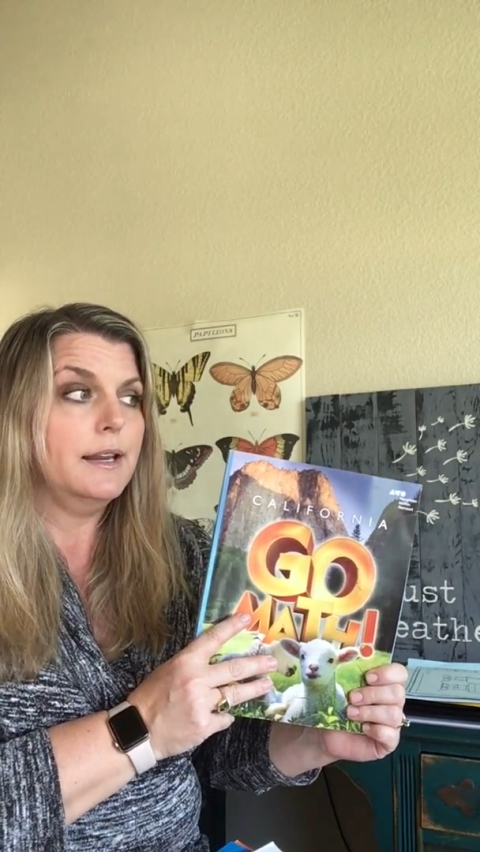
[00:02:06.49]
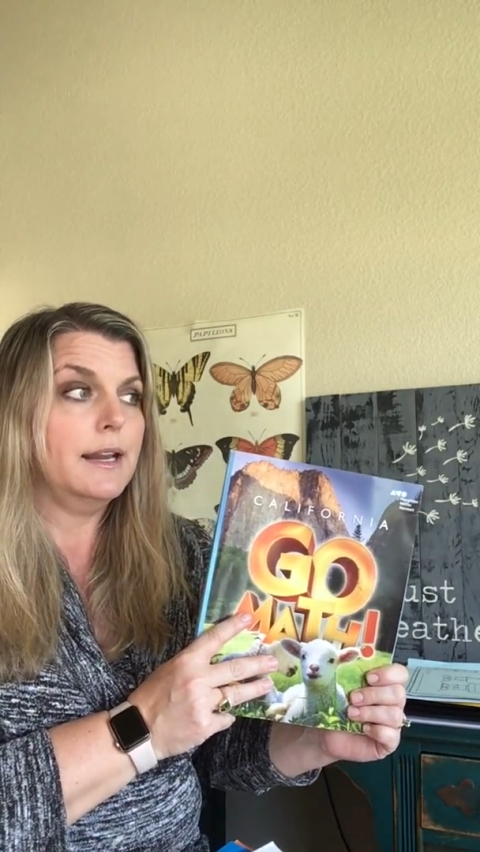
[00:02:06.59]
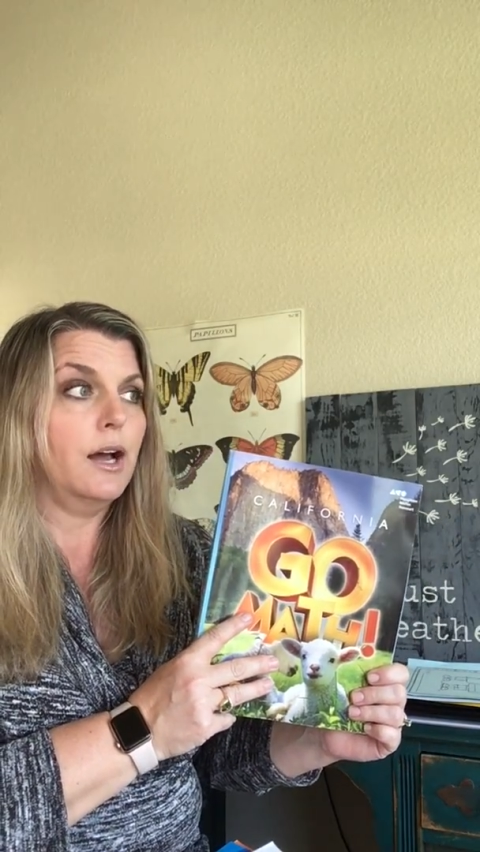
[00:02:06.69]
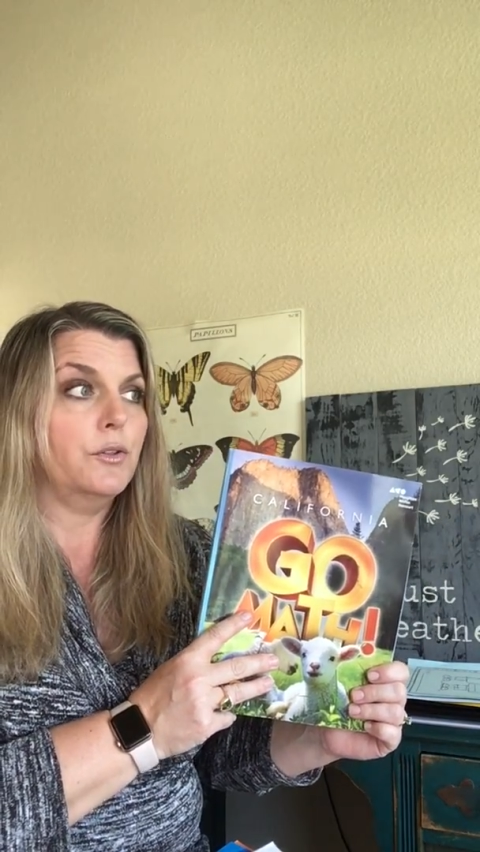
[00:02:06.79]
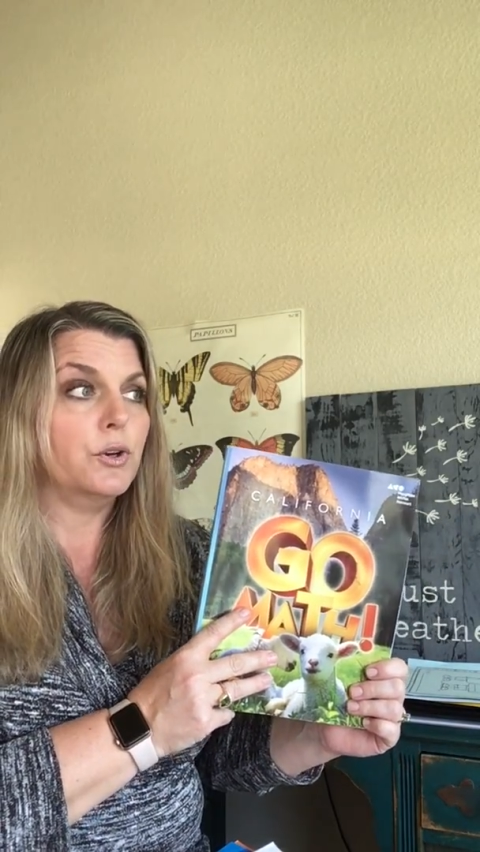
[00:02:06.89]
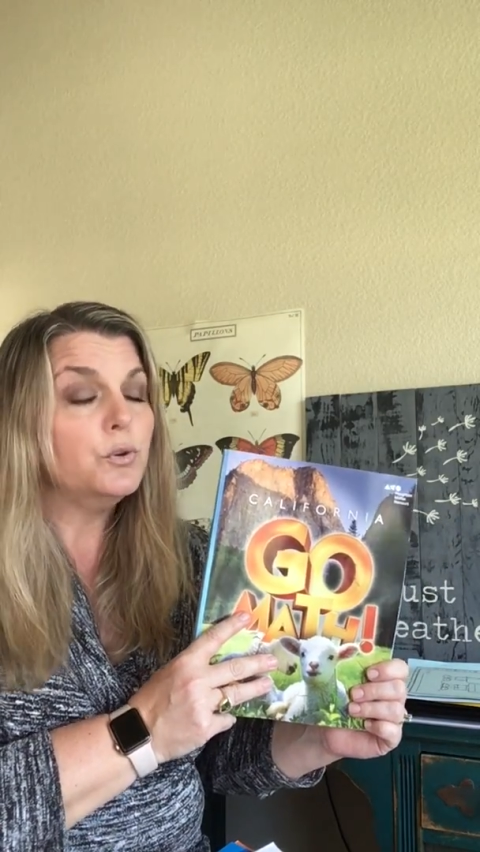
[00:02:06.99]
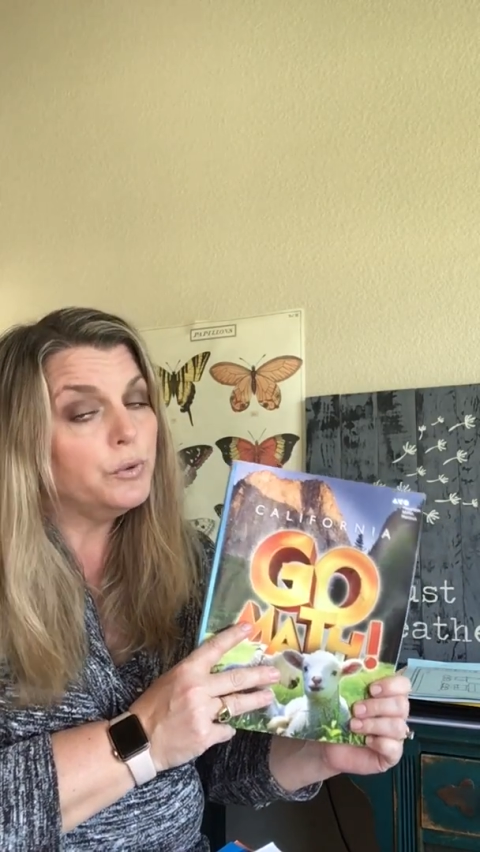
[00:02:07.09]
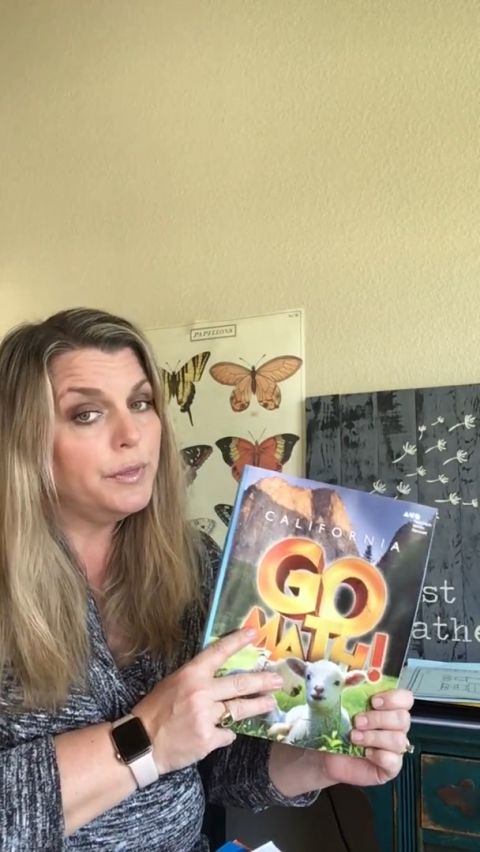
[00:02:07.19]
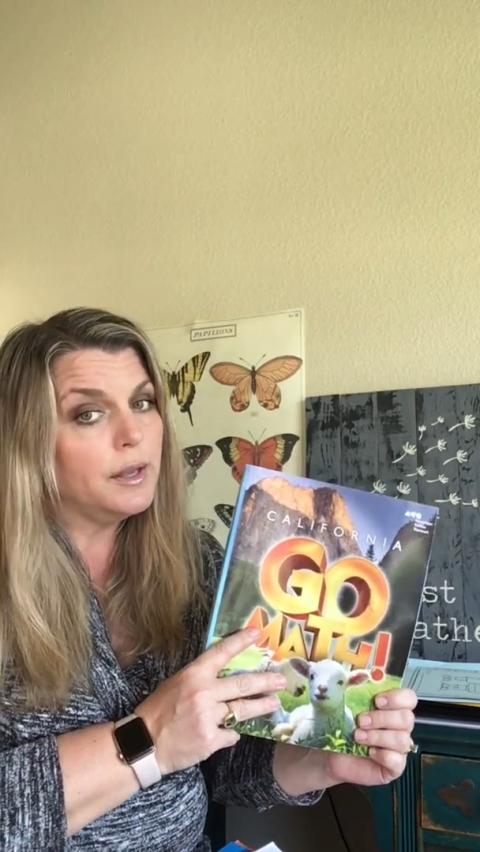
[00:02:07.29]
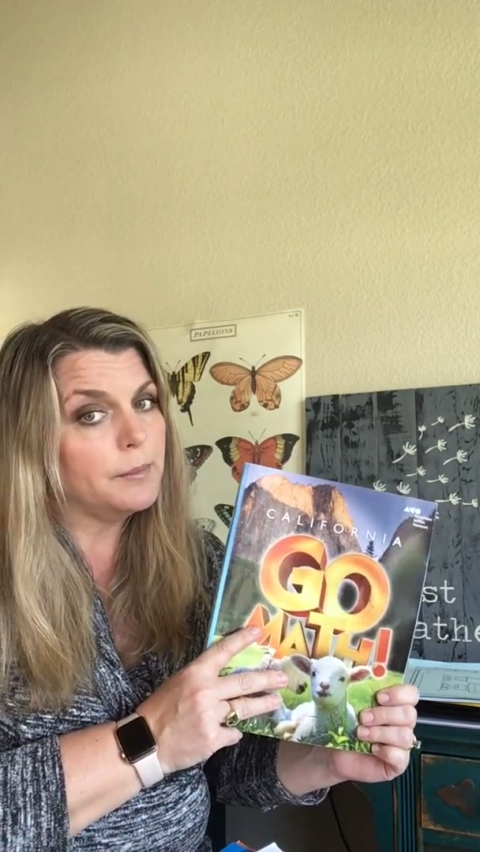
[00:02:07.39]
Now, the cool
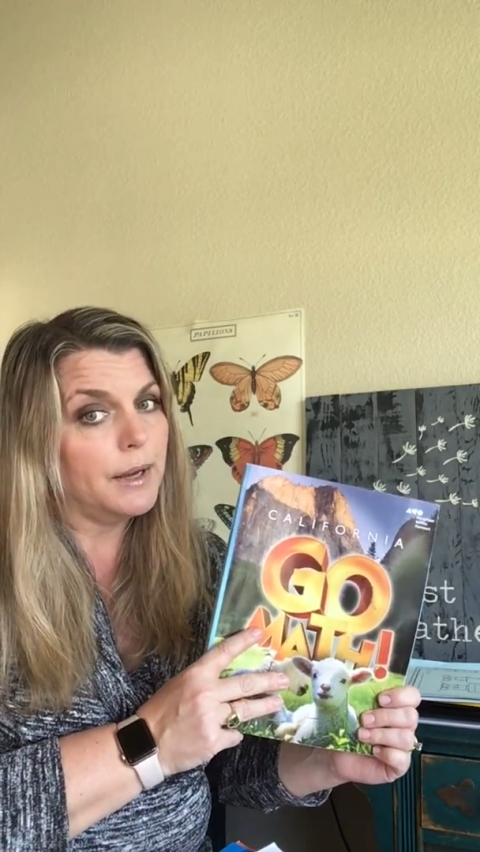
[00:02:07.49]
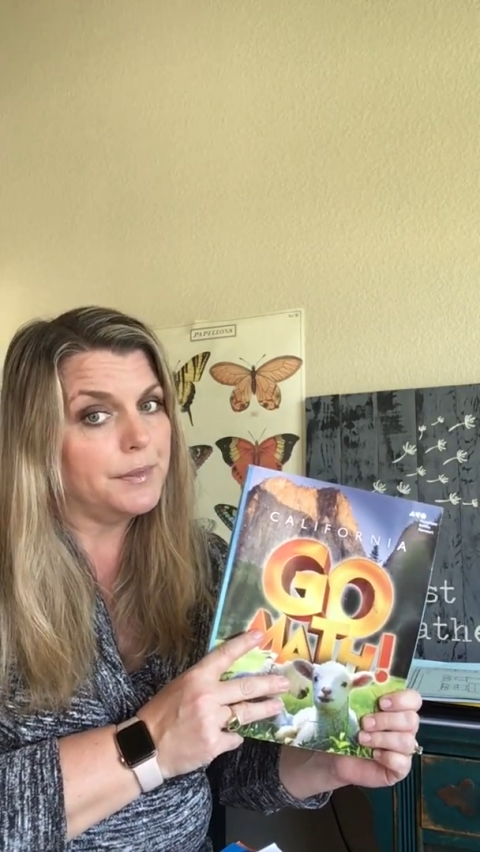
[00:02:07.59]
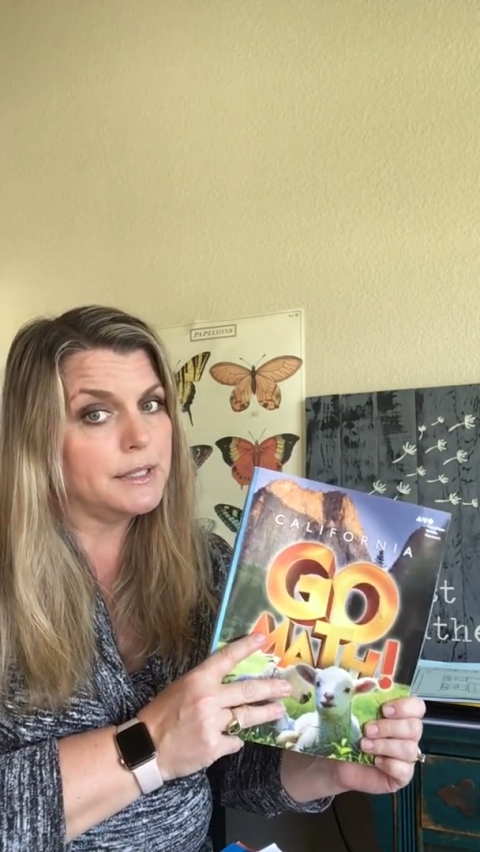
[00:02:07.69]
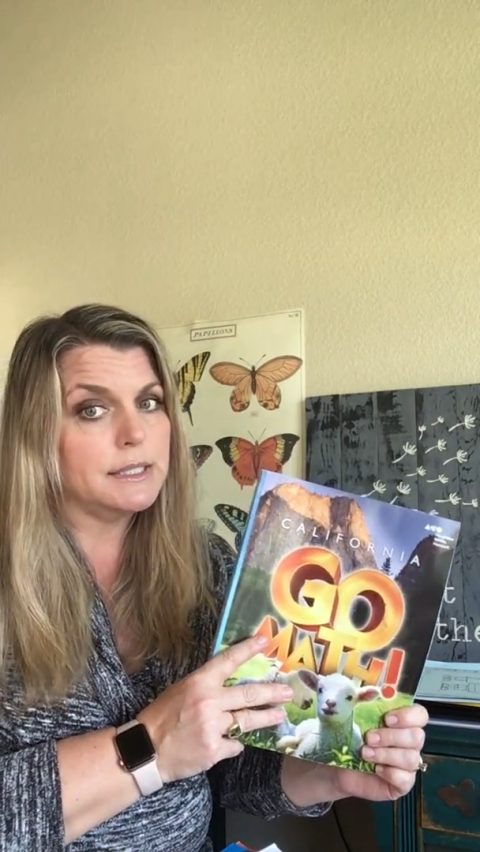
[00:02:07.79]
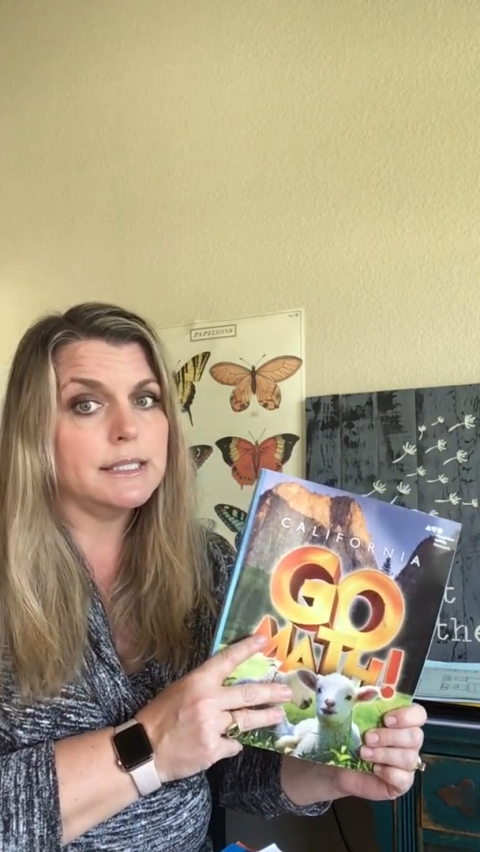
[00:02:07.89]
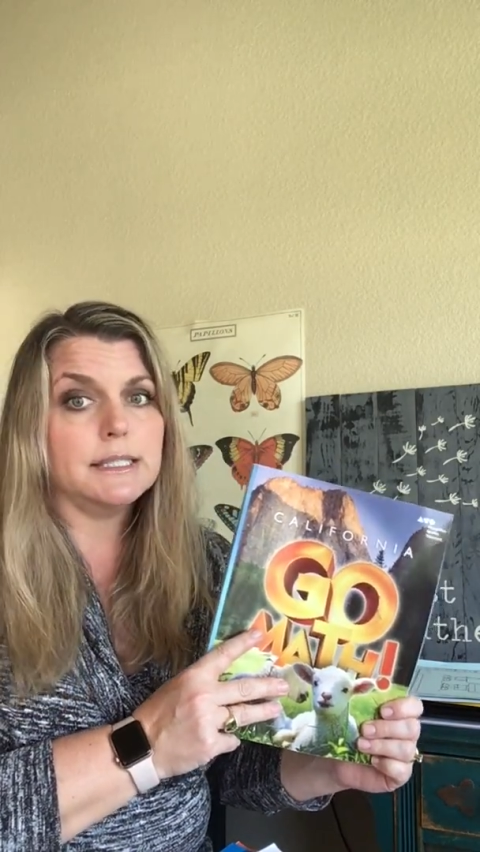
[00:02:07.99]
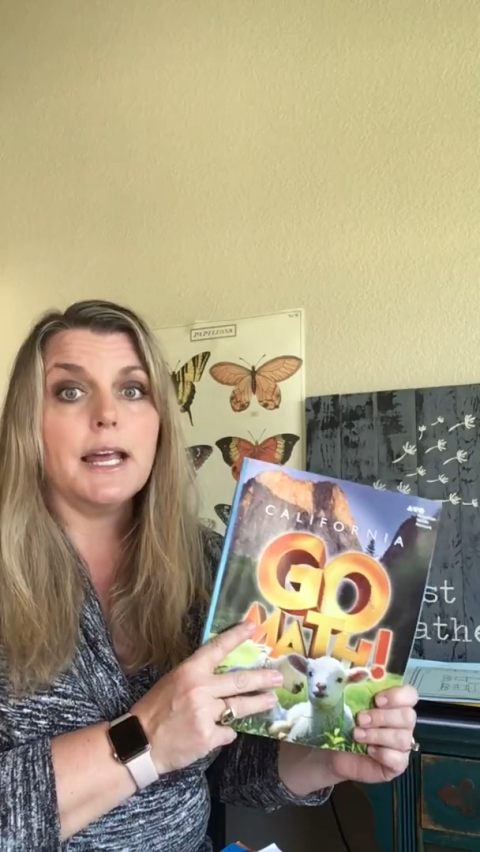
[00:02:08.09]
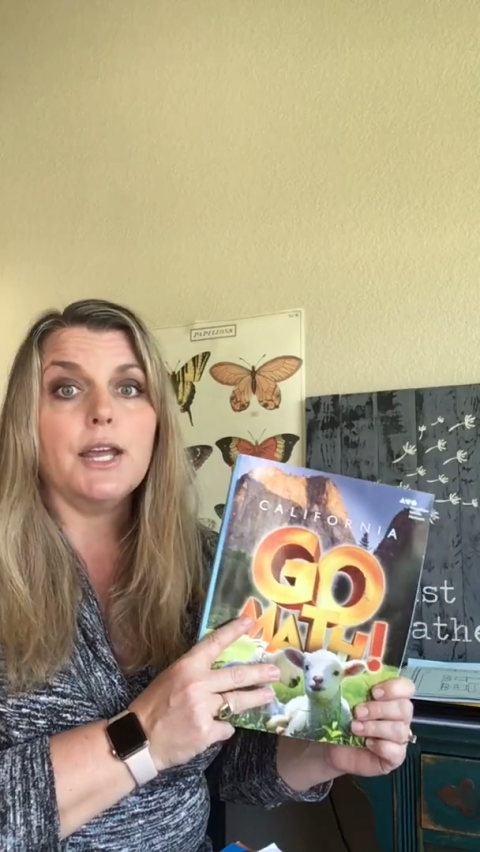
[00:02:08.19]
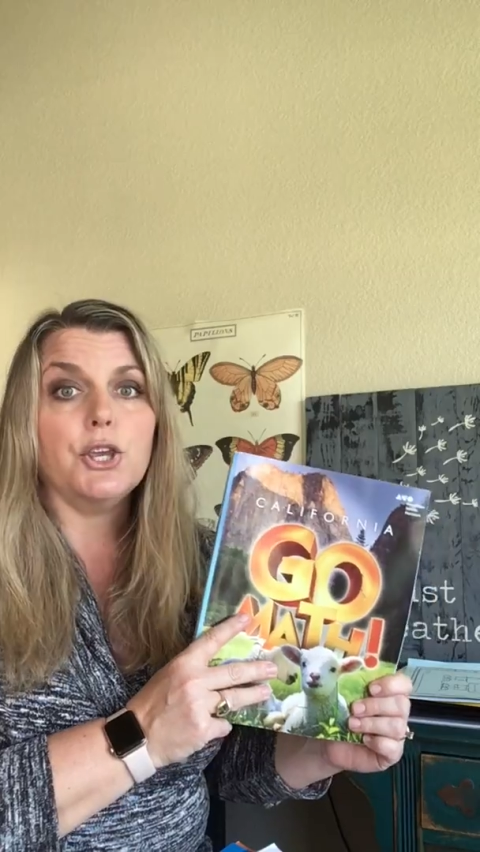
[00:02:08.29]
thing about this is that